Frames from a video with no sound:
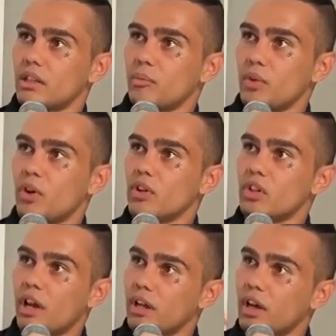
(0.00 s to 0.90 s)
because
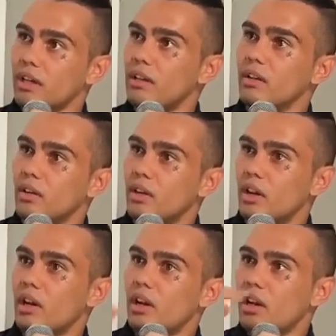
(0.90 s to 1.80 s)
I didn't
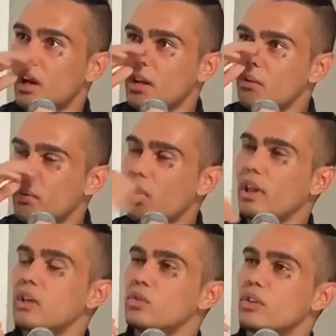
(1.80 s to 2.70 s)
follow
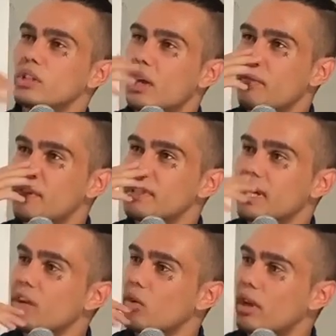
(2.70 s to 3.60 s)
that sort of stuff, and
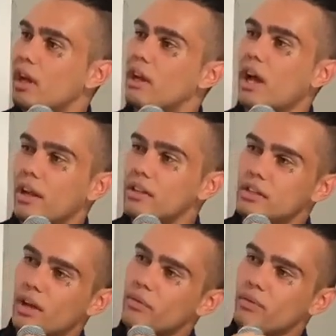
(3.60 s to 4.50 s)
seeing all the other
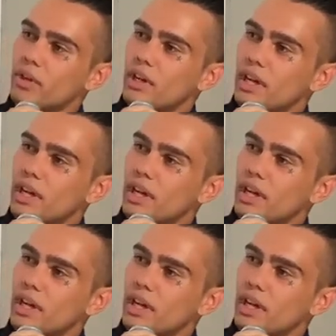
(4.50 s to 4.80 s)
stuff